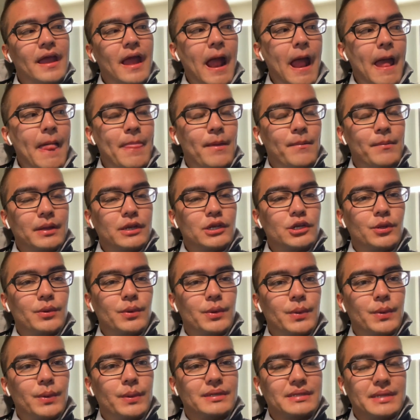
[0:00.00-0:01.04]
And then we
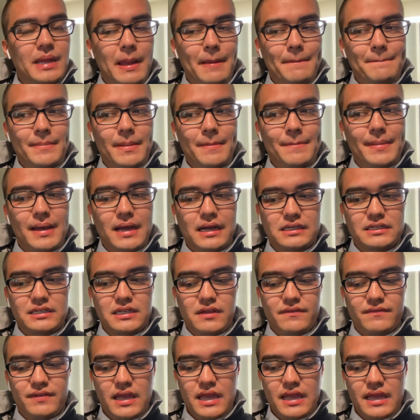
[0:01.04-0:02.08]
do Tampa back to
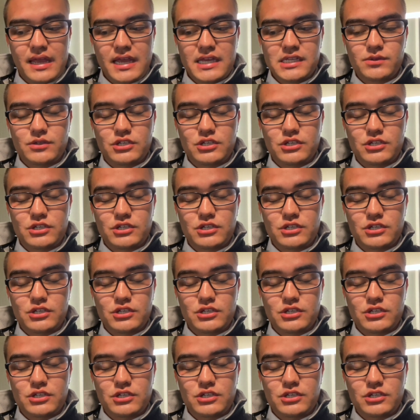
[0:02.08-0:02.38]
Vegas,